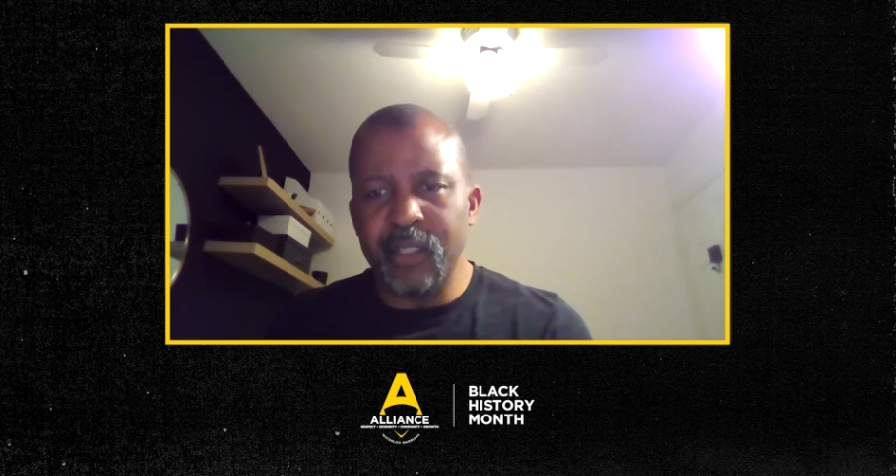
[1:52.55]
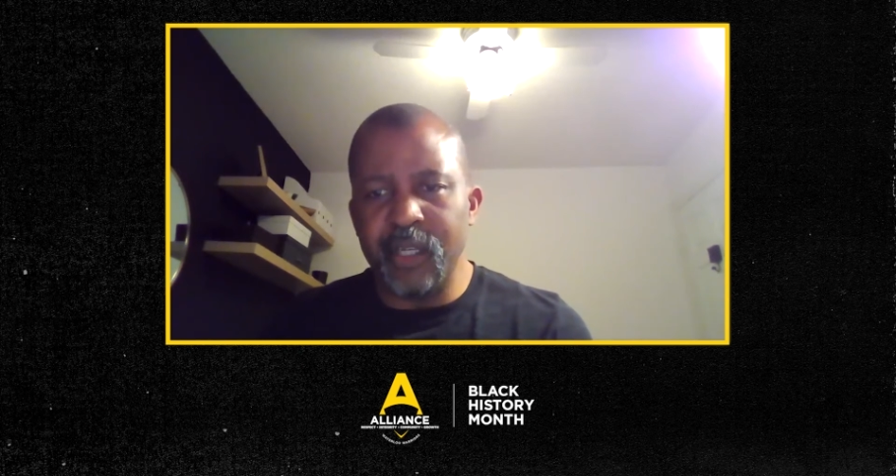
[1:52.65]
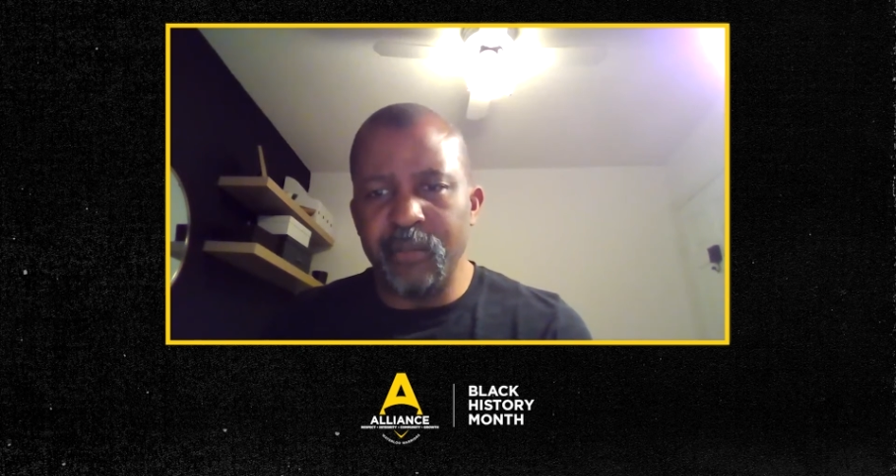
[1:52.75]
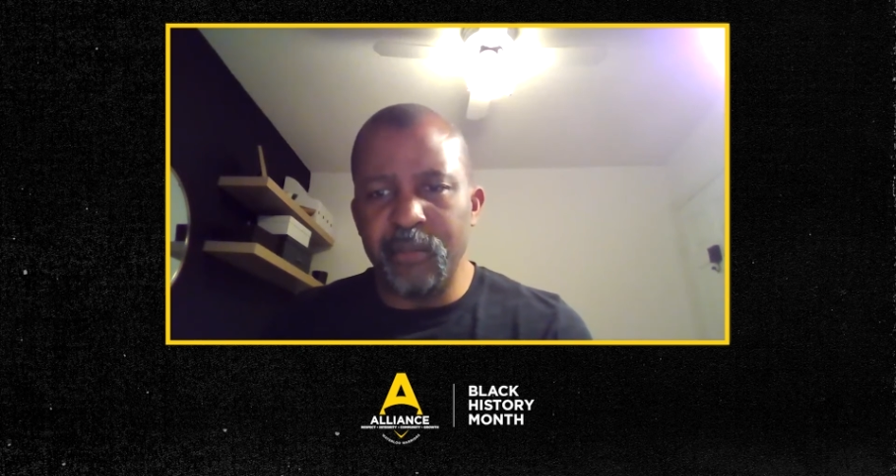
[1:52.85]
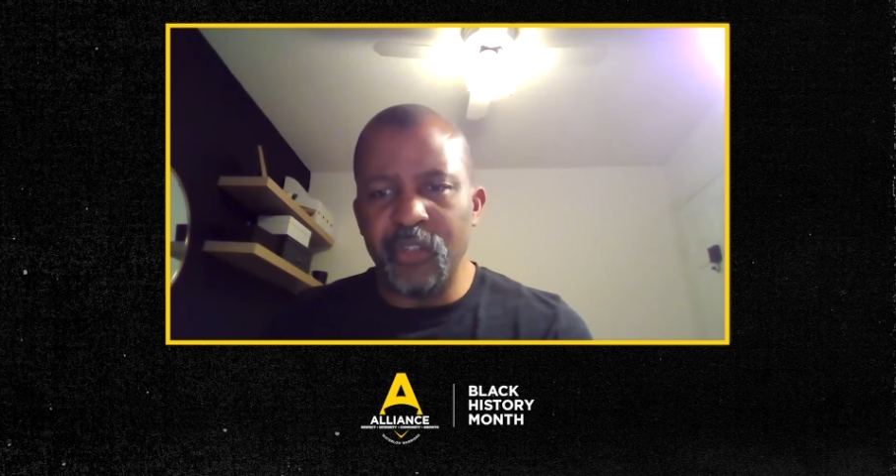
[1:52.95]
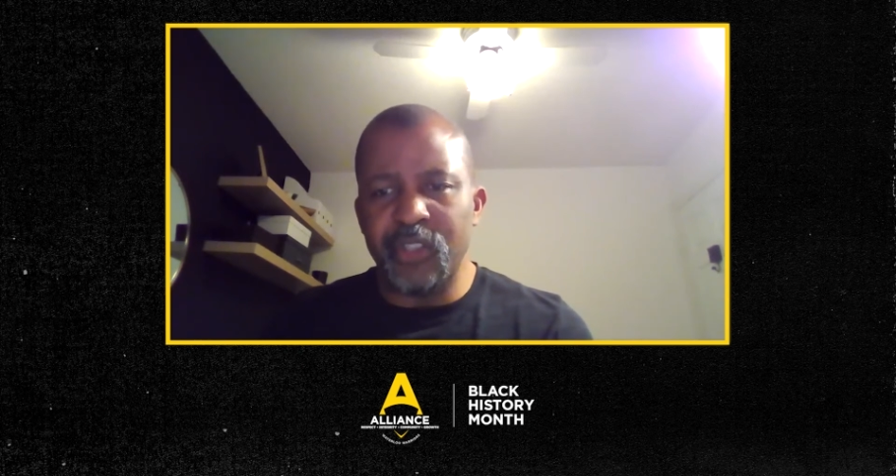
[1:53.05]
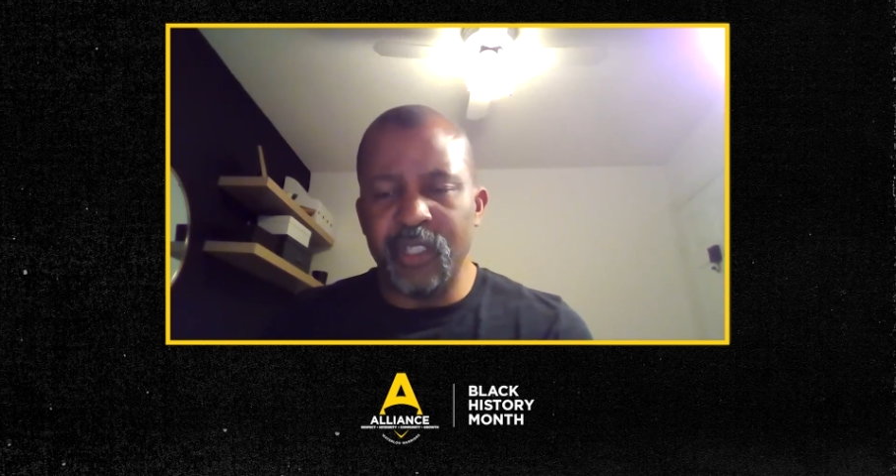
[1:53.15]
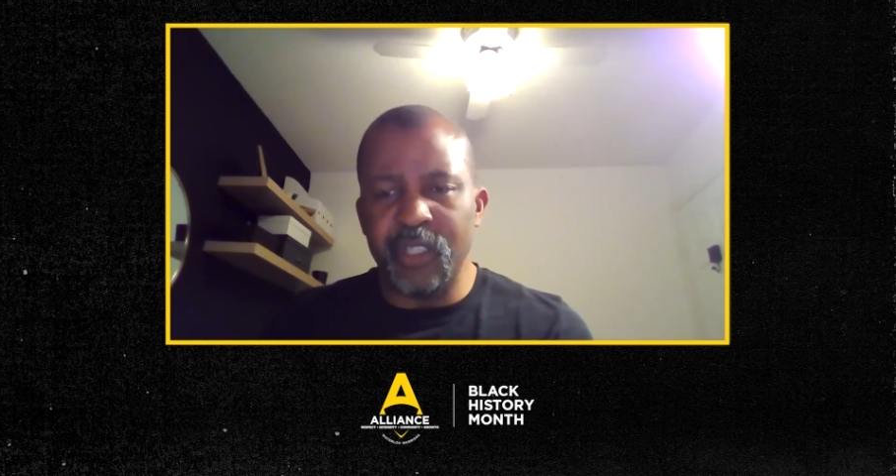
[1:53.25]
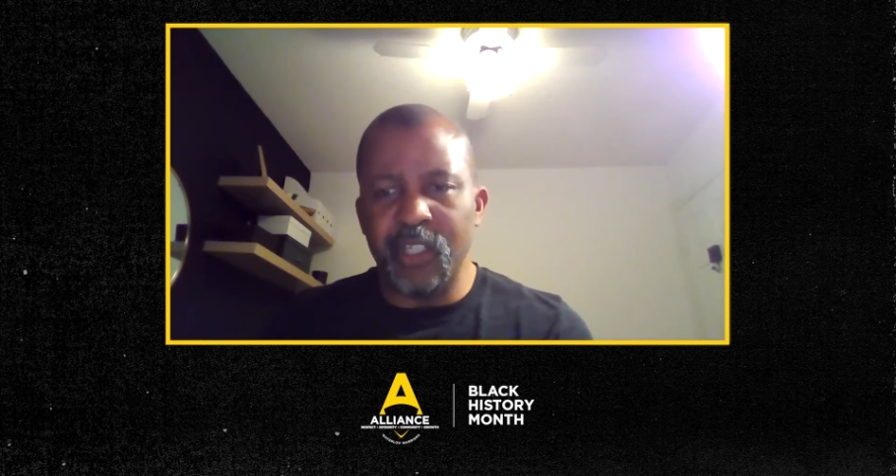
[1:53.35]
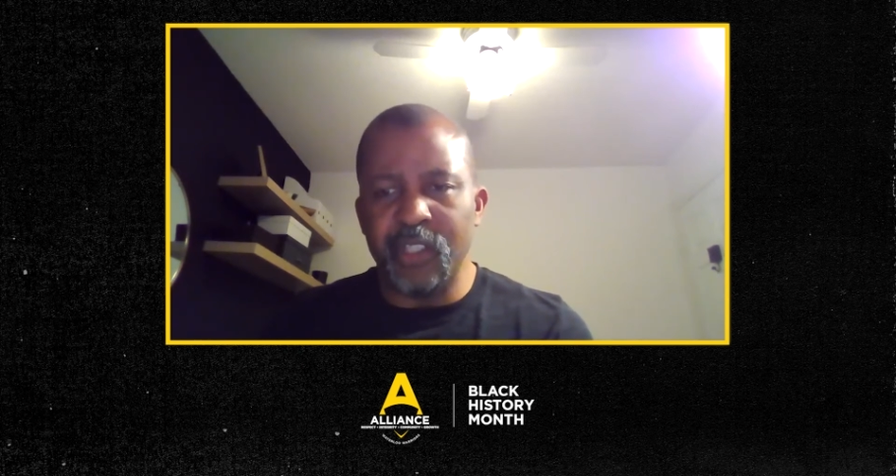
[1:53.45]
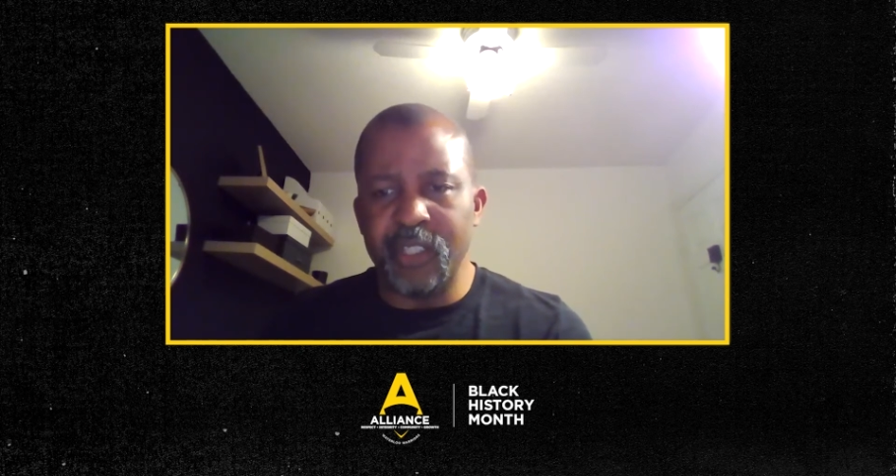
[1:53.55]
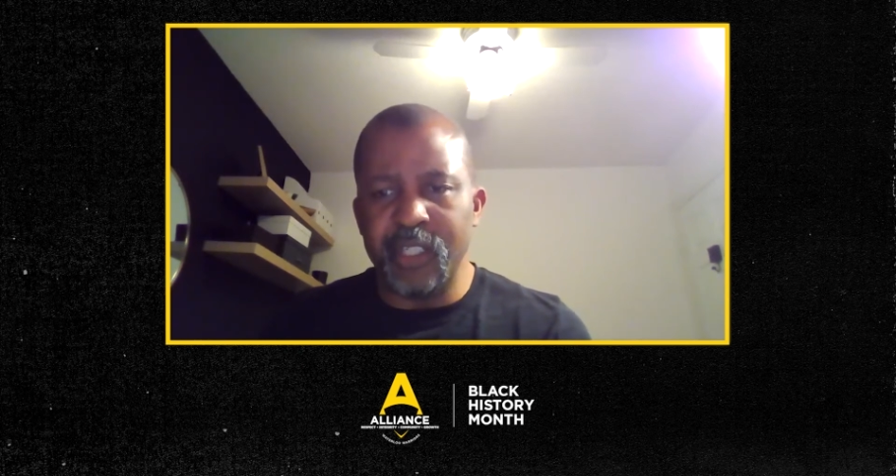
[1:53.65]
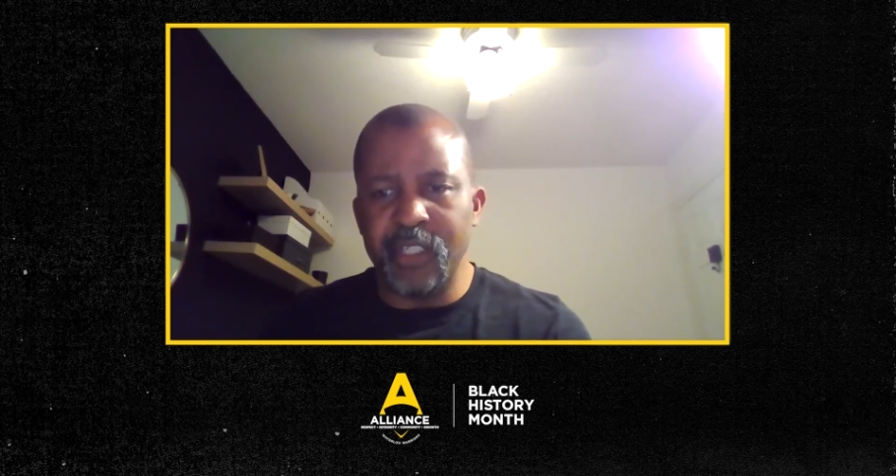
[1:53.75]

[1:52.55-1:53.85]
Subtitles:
Milton, Halton